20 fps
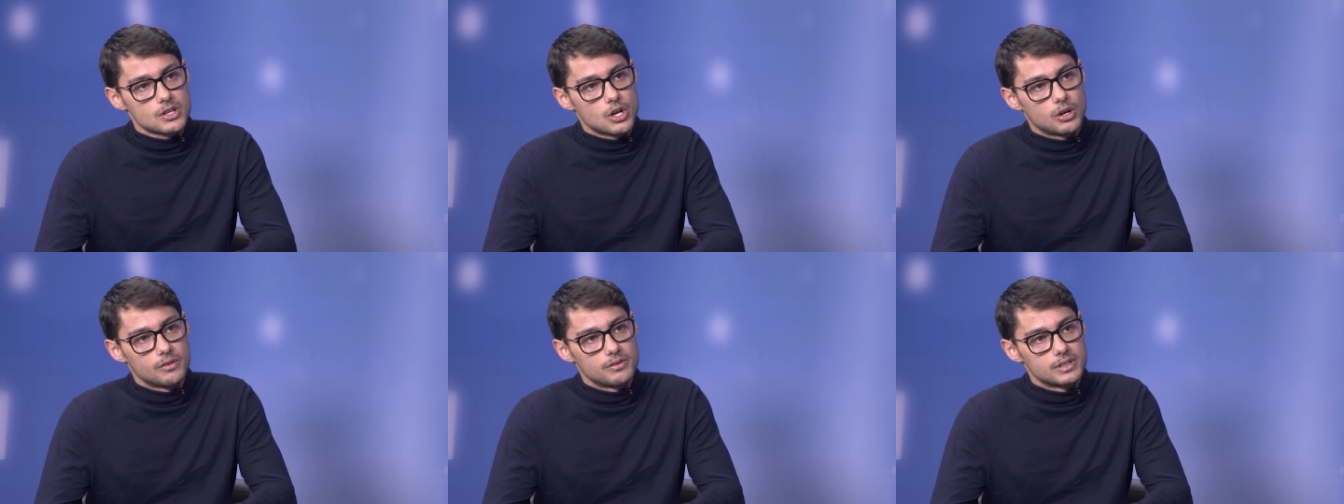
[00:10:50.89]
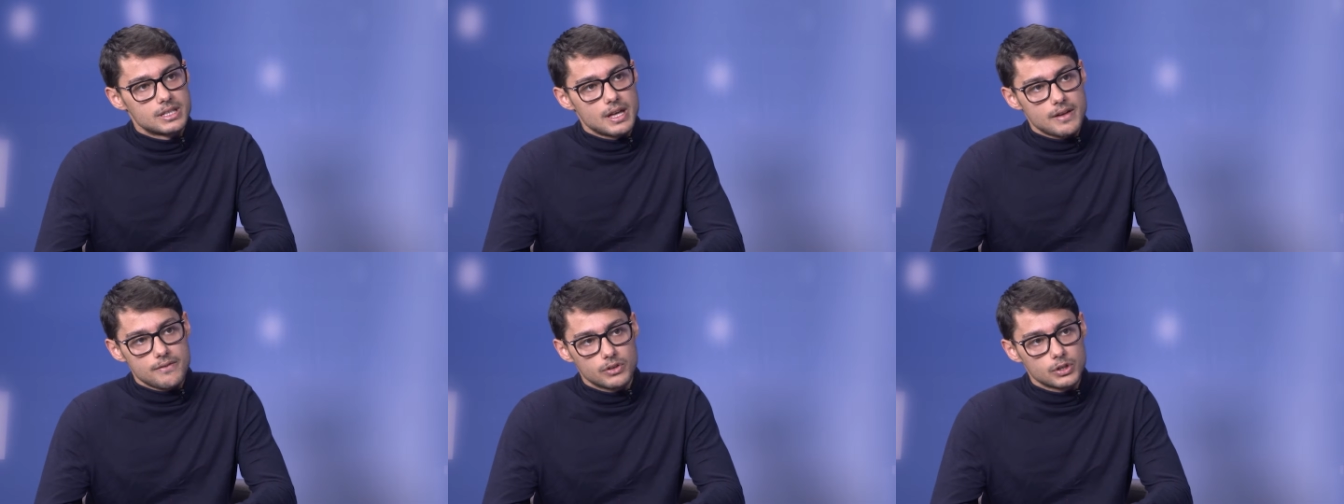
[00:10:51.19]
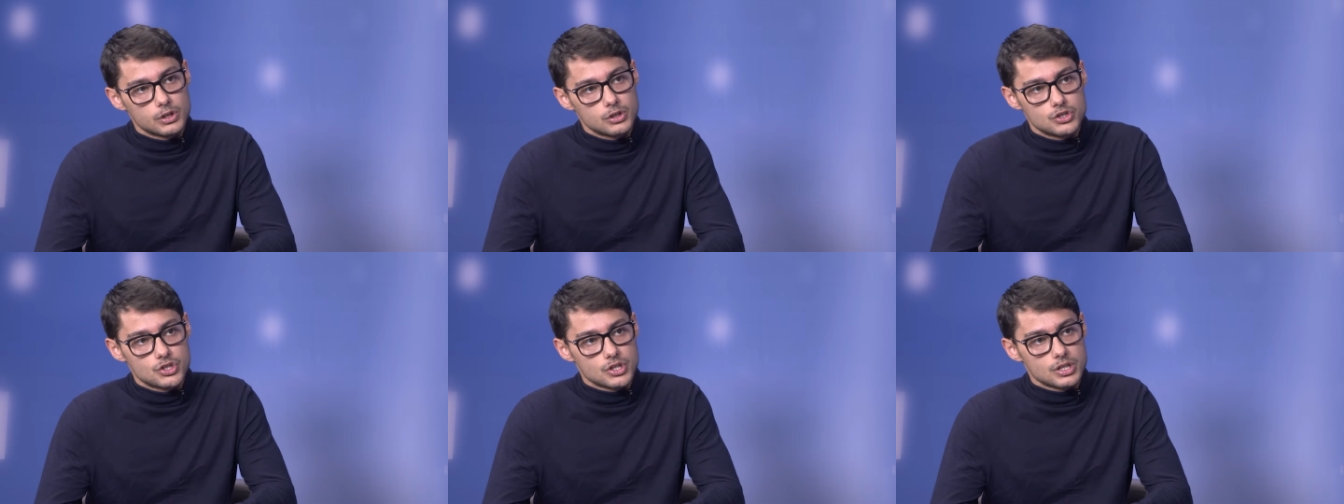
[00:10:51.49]
of a
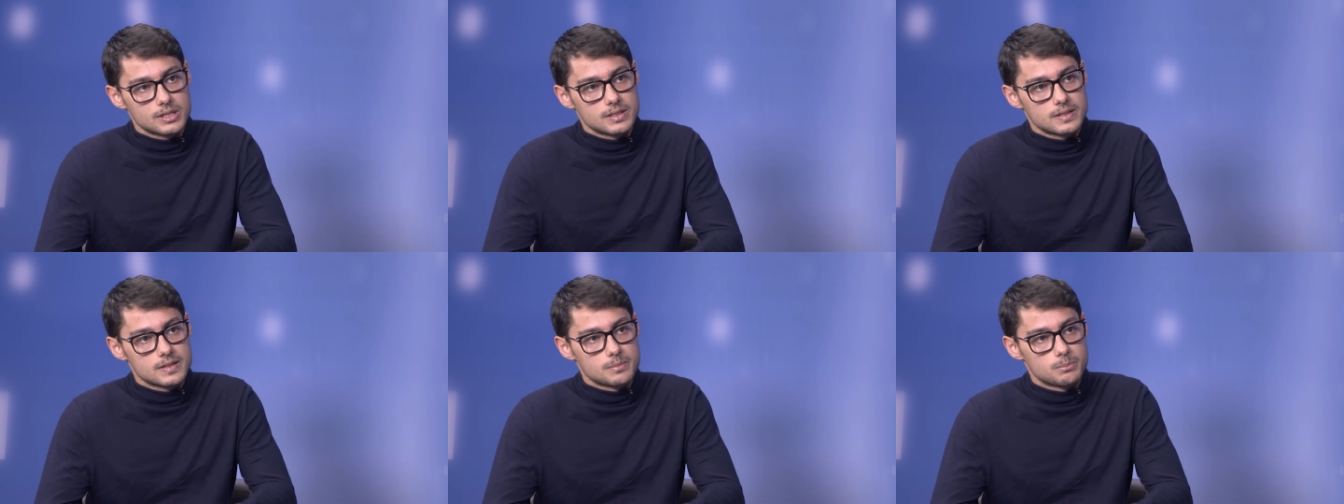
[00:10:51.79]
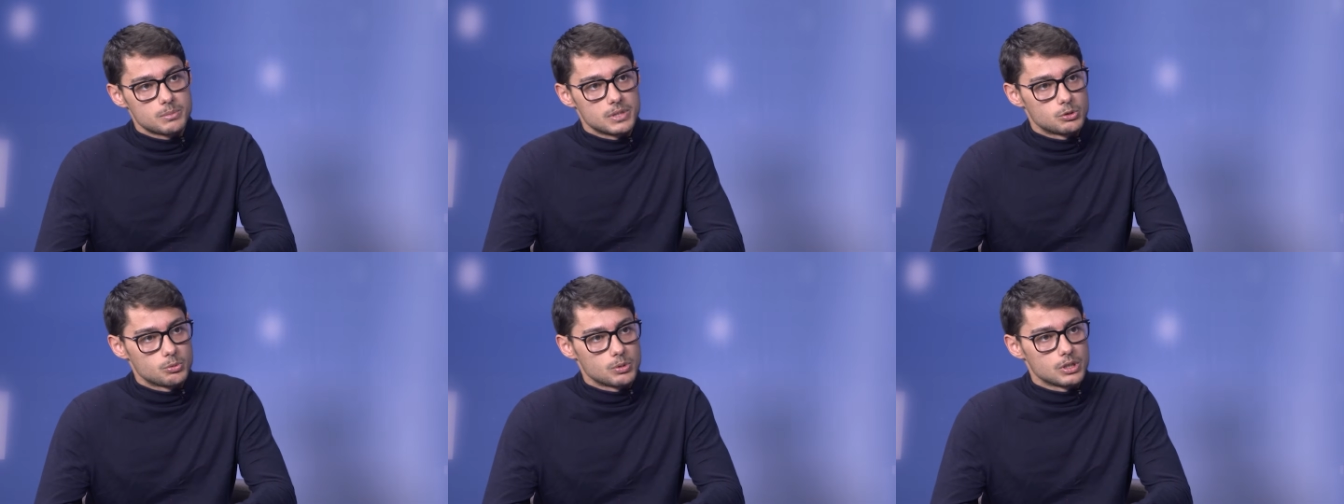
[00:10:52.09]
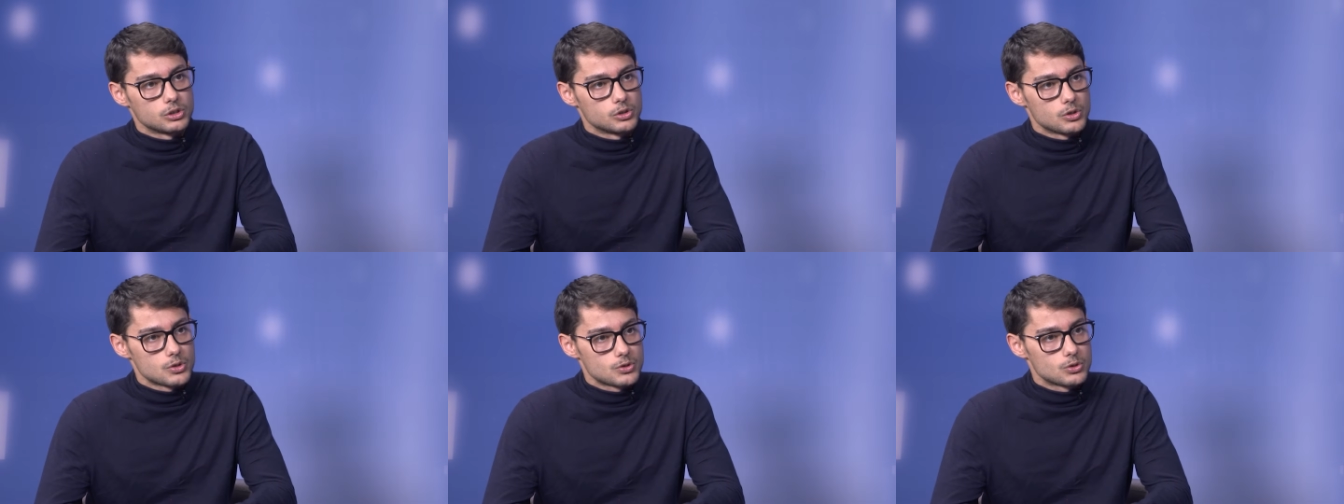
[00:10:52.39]
divergence
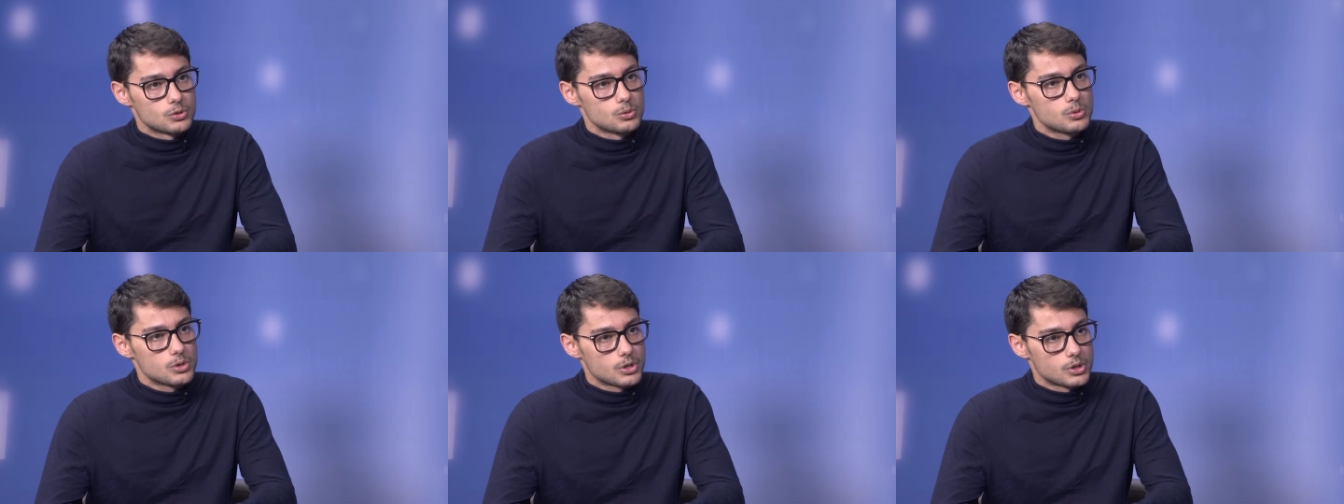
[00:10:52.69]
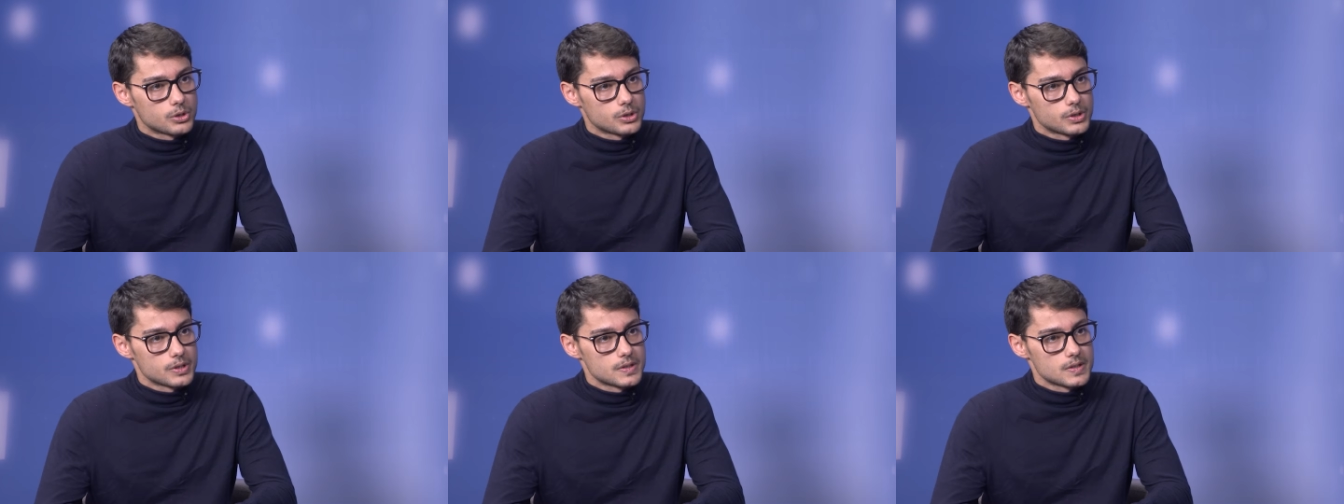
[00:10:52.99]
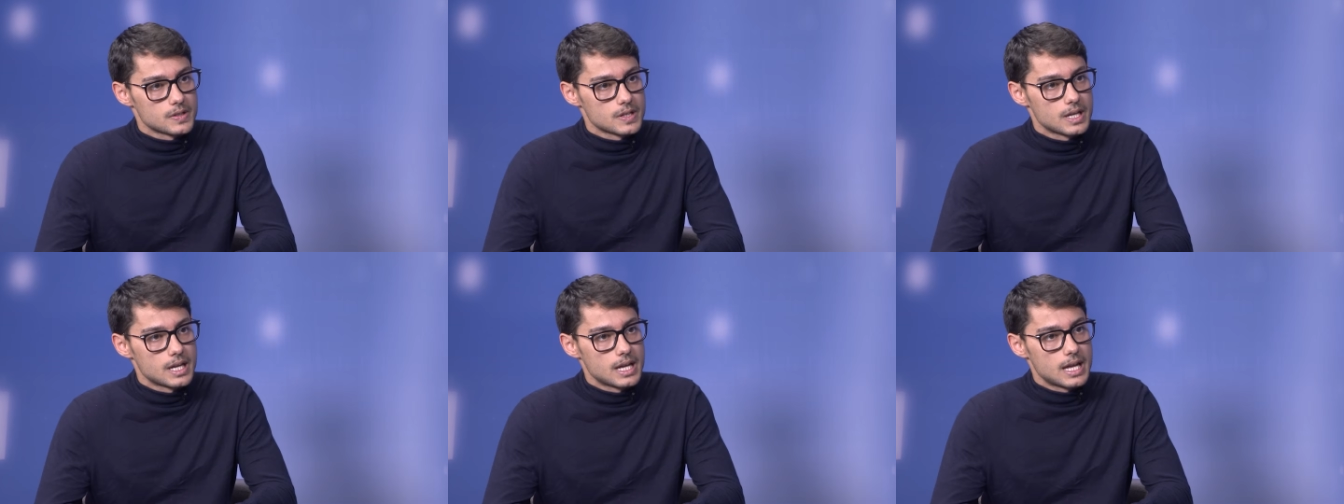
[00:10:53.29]
between those two
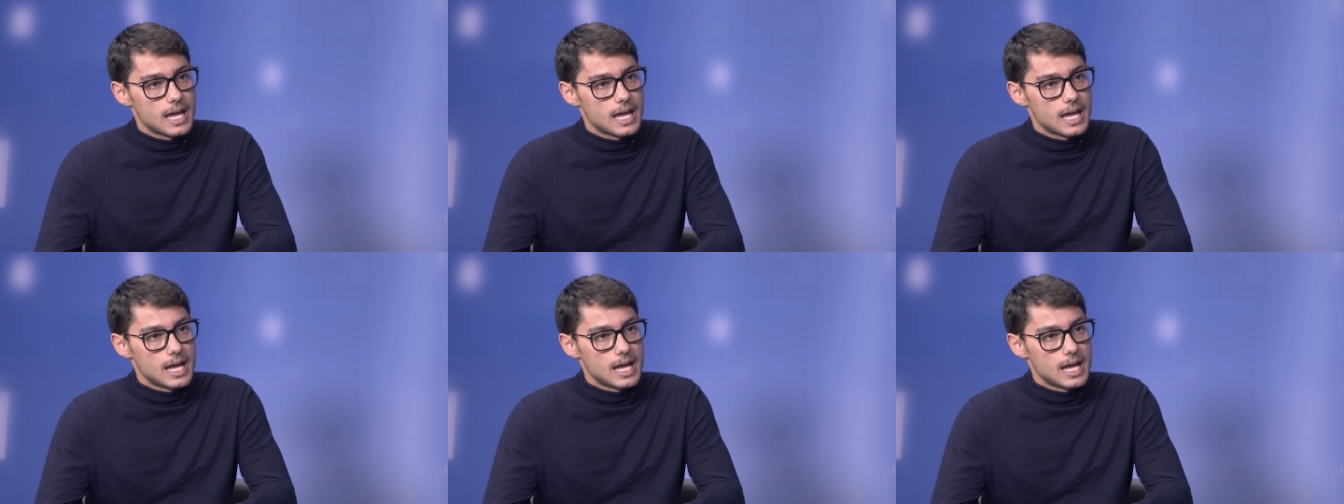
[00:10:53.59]
courts,